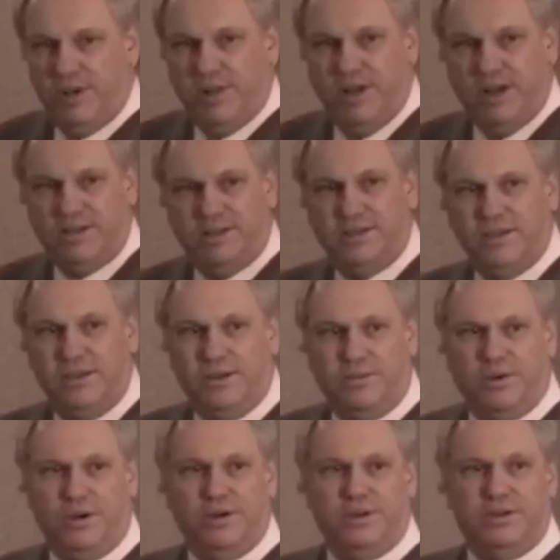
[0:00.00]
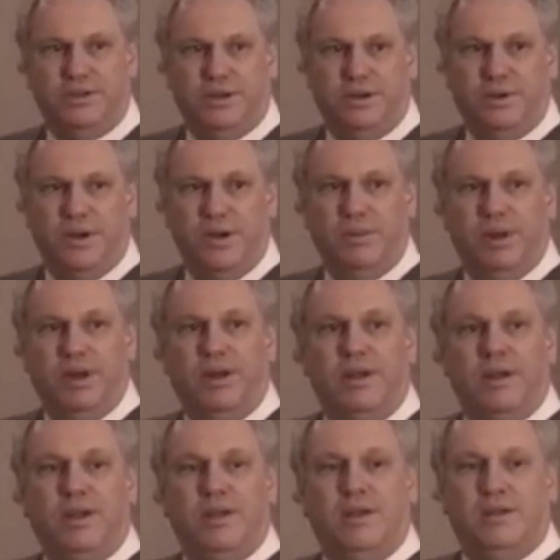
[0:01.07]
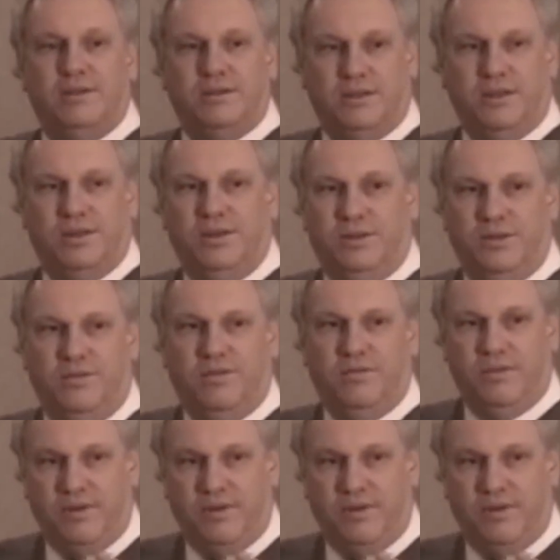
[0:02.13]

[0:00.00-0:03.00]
clauses in your purchase agreement so that you